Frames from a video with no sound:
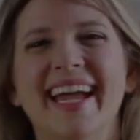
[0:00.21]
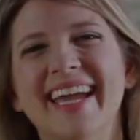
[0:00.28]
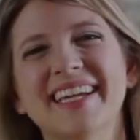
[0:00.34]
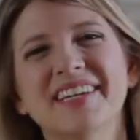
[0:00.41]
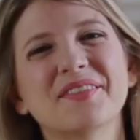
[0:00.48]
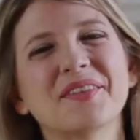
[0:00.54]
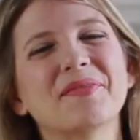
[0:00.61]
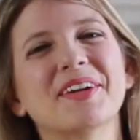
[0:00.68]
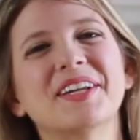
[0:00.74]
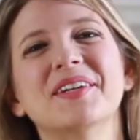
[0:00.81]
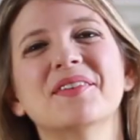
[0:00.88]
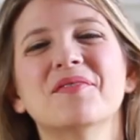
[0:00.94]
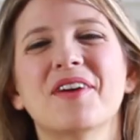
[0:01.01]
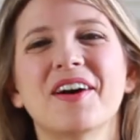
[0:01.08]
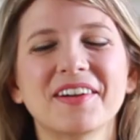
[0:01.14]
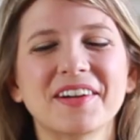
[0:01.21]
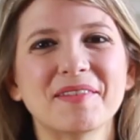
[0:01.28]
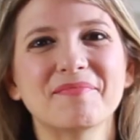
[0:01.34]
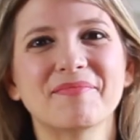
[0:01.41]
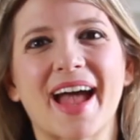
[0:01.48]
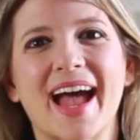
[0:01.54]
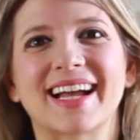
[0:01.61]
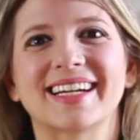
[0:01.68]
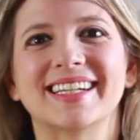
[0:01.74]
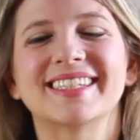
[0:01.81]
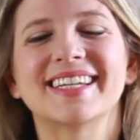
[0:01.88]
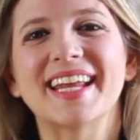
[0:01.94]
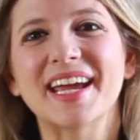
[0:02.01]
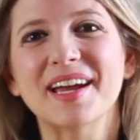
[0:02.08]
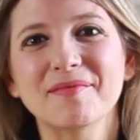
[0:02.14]
Hey everybody, welcome back.
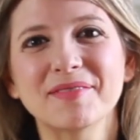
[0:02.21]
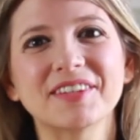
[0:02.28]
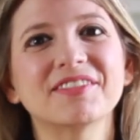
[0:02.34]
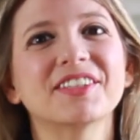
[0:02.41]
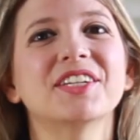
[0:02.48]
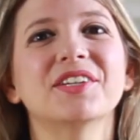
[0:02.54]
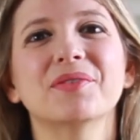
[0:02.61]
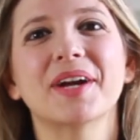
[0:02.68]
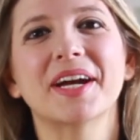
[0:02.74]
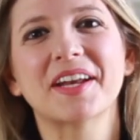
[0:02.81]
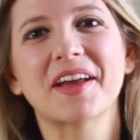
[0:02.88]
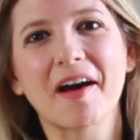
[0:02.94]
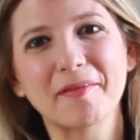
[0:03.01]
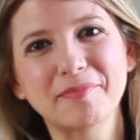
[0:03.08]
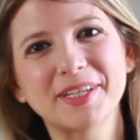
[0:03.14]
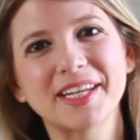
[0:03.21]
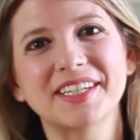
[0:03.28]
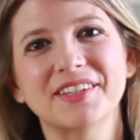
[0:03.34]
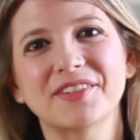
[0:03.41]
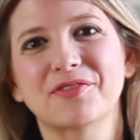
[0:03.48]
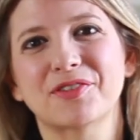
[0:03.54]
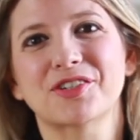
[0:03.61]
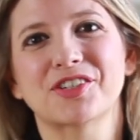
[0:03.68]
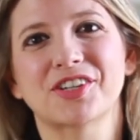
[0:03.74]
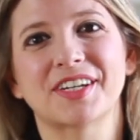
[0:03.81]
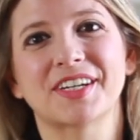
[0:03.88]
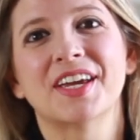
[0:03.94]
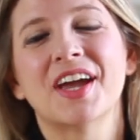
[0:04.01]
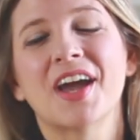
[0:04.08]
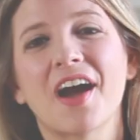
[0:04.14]
Today I'm giving you an updated
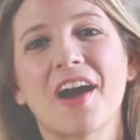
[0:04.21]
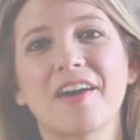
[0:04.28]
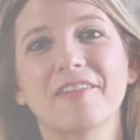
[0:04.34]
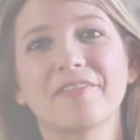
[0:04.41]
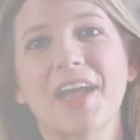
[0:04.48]
version of